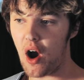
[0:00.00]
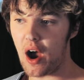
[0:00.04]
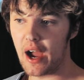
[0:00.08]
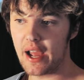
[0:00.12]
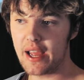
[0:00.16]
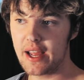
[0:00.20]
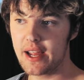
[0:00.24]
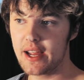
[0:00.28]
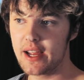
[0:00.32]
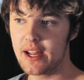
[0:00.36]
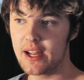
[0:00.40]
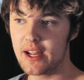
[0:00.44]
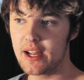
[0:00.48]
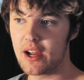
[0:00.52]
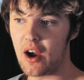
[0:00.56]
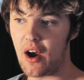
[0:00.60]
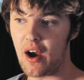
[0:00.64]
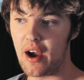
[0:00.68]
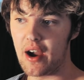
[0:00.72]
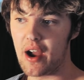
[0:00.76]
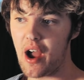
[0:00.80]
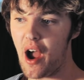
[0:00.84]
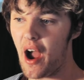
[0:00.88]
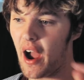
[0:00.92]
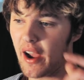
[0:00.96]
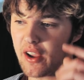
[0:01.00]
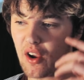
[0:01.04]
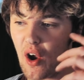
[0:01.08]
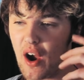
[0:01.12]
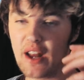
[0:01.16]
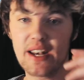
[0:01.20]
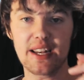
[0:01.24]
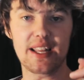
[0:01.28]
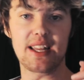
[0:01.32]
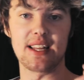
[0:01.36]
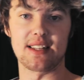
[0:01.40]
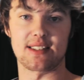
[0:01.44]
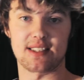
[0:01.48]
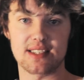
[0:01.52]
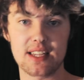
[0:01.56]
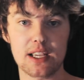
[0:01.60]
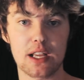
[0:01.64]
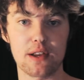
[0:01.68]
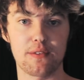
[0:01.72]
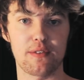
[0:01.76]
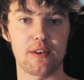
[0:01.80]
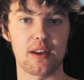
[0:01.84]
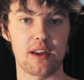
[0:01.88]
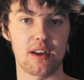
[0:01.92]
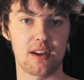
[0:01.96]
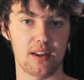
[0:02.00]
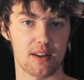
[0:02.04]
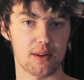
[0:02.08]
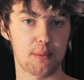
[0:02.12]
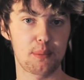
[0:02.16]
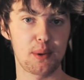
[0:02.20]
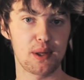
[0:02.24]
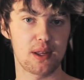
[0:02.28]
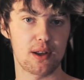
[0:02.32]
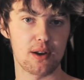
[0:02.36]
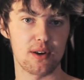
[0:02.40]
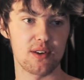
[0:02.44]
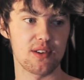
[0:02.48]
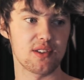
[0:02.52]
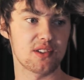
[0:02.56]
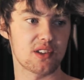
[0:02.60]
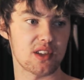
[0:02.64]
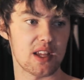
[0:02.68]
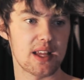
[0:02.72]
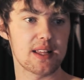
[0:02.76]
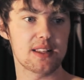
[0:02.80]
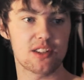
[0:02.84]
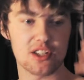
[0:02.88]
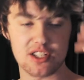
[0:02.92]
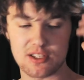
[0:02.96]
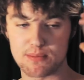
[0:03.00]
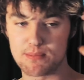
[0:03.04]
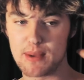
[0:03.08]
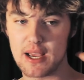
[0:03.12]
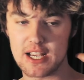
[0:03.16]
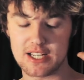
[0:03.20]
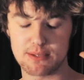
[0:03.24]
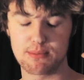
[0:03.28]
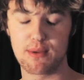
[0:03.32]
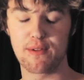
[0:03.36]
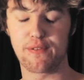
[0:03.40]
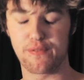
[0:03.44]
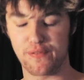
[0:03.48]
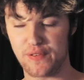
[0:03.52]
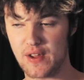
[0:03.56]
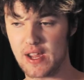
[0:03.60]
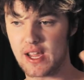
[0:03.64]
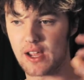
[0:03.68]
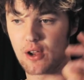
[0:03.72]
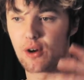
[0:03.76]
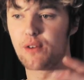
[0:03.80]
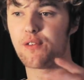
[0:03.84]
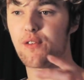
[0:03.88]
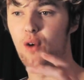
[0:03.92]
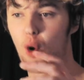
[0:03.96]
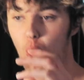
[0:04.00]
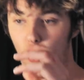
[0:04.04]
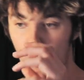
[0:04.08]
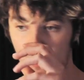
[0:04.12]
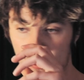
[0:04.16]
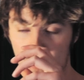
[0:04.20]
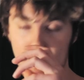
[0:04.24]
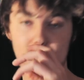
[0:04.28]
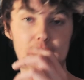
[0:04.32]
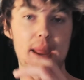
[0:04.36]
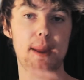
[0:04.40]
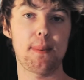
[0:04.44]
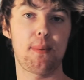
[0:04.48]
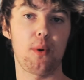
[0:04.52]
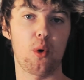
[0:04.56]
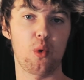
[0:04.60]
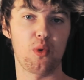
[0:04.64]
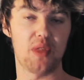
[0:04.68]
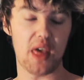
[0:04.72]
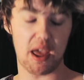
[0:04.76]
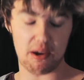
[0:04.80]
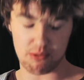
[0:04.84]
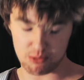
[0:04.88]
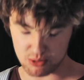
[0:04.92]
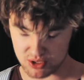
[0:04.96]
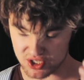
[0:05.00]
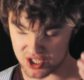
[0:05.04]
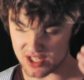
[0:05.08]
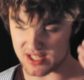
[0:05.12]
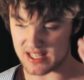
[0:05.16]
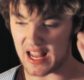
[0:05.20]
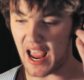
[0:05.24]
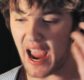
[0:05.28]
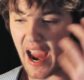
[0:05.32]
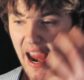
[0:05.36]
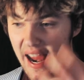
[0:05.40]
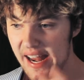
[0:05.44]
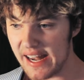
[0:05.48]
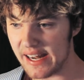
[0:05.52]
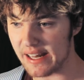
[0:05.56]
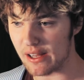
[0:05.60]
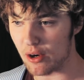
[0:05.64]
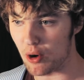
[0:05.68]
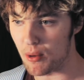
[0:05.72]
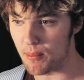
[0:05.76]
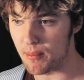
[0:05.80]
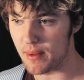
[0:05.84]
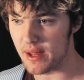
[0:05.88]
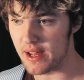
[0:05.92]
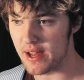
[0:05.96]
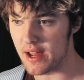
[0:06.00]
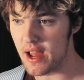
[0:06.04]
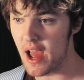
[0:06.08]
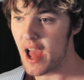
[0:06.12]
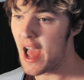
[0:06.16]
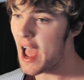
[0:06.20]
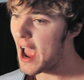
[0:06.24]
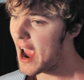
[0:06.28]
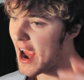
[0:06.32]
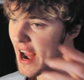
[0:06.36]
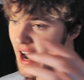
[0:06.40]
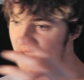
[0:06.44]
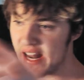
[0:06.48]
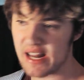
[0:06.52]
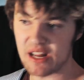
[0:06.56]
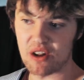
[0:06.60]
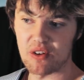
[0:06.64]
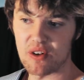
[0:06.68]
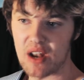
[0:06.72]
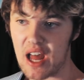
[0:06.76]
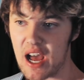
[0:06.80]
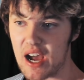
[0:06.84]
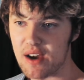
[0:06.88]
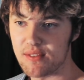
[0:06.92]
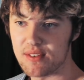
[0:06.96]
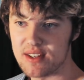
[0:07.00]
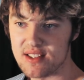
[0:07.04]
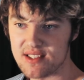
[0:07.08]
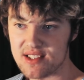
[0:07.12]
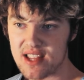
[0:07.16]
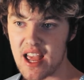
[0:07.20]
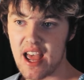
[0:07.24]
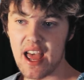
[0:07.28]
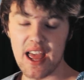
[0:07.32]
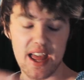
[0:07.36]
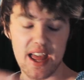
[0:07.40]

I kind of get sick of it, because it just makes me think of all the people that were just hating on me, hating on others,